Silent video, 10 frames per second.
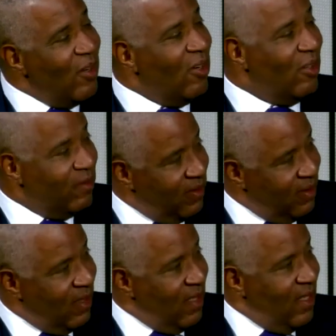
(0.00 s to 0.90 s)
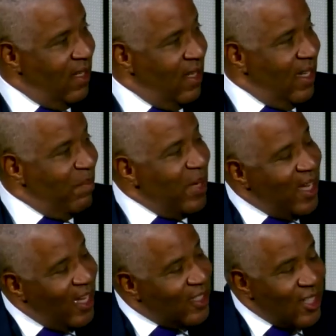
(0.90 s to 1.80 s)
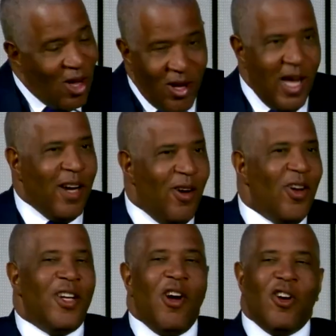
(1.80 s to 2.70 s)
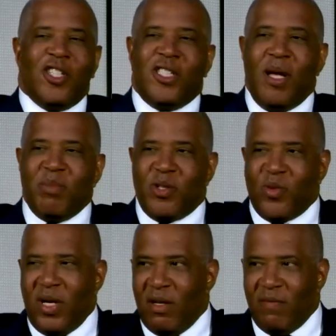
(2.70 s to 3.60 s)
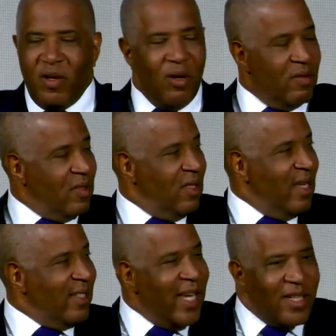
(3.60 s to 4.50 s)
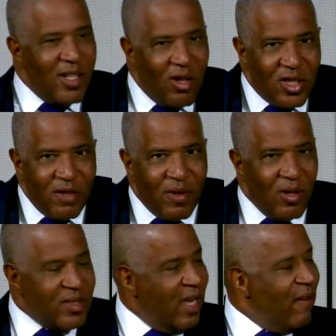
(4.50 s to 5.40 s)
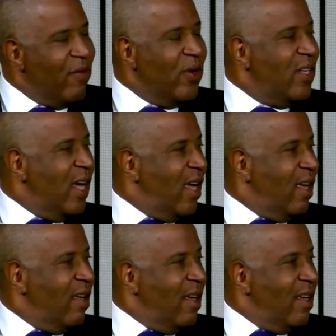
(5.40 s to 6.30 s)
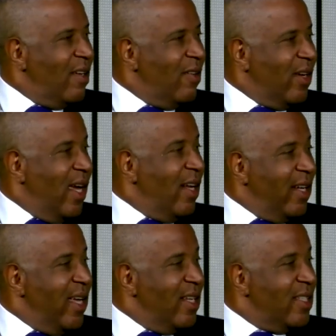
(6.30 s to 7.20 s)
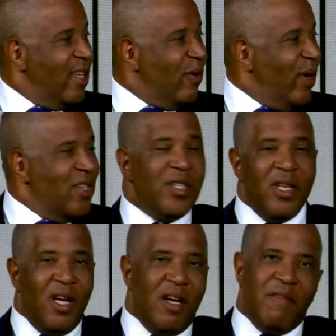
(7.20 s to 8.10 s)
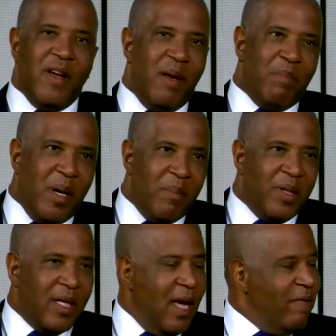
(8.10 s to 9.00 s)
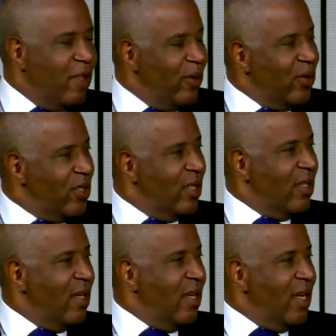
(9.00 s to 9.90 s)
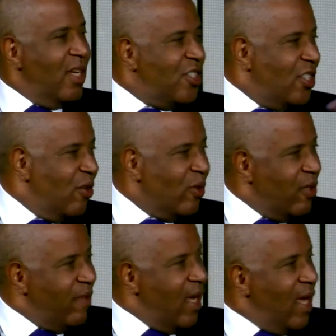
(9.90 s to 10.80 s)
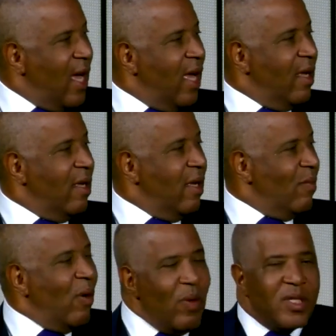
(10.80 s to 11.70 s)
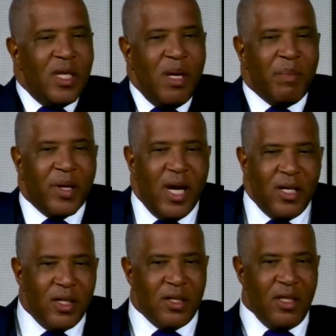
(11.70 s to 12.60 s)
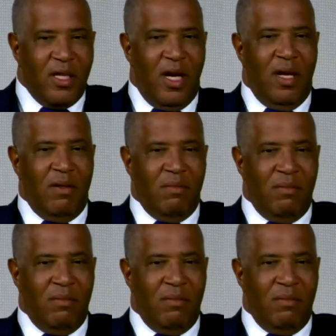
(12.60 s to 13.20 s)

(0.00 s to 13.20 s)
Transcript: evolve because I call it our substrate evolves. Technology evolves every day. Okay, latest iteration of a public evolution is generative AI. Mm -hmm. Well, what's the implications of that?